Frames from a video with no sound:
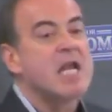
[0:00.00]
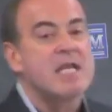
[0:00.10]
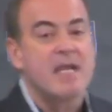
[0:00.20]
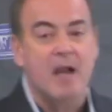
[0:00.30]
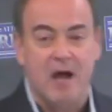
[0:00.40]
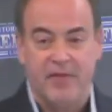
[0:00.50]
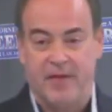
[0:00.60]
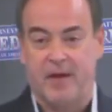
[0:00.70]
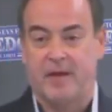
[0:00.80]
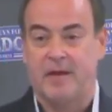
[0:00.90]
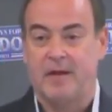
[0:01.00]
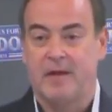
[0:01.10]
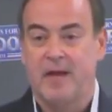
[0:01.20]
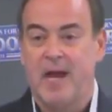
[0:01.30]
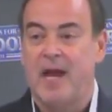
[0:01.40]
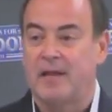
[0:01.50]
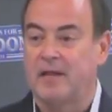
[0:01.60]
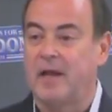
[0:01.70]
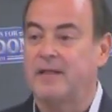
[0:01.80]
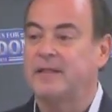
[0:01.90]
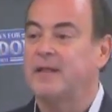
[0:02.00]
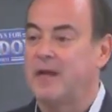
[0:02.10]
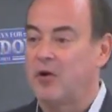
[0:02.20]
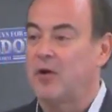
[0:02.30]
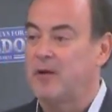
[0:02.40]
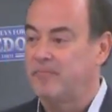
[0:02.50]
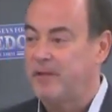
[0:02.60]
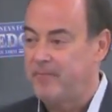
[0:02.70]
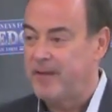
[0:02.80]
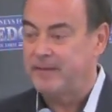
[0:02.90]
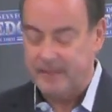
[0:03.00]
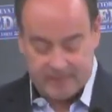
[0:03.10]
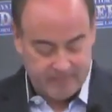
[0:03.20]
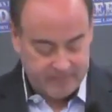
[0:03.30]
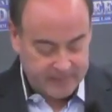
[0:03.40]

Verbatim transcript: nothing unless they are implemented.